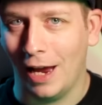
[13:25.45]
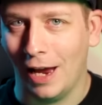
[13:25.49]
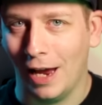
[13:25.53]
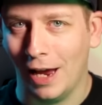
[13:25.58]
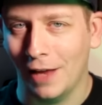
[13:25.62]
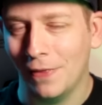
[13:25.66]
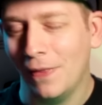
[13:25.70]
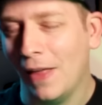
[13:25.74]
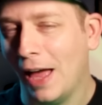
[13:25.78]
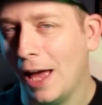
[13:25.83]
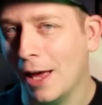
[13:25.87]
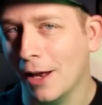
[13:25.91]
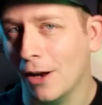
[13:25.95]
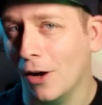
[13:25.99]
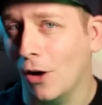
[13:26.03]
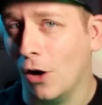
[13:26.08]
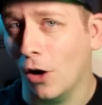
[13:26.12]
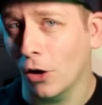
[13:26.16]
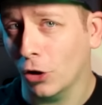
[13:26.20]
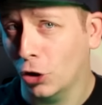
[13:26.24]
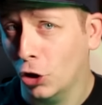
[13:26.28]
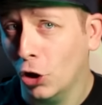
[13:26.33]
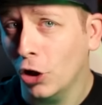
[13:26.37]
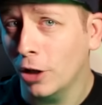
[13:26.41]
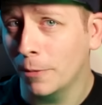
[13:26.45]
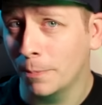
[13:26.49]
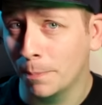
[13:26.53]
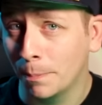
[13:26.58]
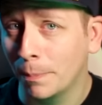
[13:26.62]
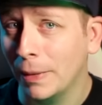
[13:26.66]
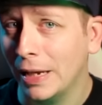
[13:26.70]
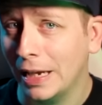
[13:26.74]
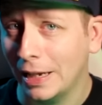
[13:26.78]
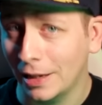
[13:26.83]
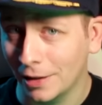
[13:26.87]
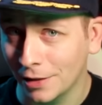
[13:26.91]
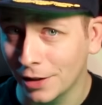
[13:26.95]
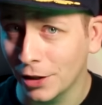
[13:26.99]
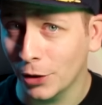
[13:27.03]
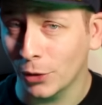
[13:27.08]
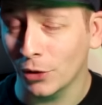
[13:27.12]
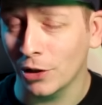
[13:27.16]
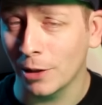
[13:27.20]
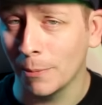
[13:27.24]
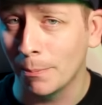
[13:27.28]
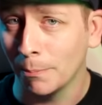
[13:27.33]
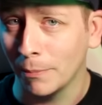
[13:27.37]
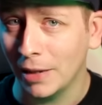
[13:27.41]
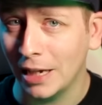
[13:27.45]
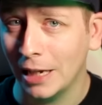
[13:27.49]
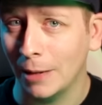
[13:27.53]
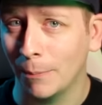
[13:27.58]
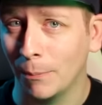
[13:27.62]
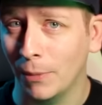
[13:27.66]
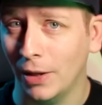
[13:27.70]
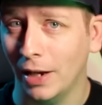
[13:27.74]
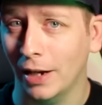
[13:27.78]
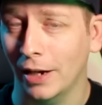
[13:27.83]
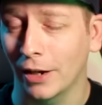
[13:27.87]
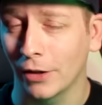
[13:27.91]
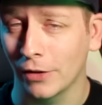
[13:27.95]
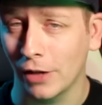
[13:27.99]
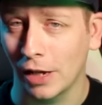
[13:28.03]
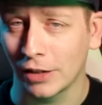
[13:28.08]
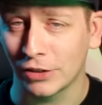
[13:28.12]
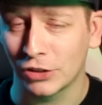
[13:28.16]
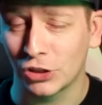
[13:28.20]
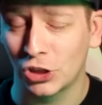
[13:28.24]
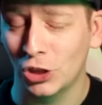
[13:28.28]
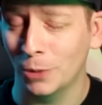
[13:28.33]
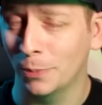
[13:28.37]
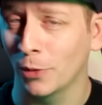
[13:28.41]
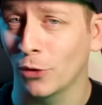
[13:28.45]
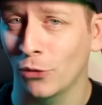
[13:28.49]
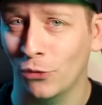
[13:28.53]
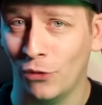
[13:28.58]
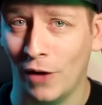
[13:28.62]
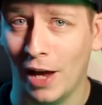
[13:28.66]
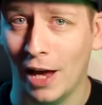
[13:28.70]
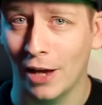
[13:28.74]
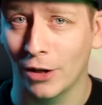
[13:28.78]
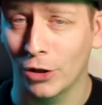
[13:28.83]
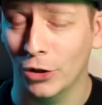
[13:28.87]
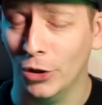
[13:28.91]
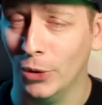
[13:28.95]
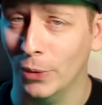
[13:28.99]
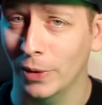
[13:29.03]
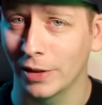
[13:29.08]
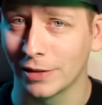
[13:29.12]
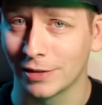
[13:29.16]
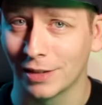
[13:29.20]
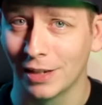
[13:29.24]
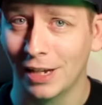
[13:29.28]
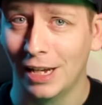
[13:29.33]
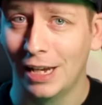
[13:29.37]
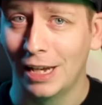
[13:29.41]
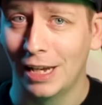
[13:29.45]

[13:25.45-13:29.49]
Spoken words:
And that could be literally me being a super fan who is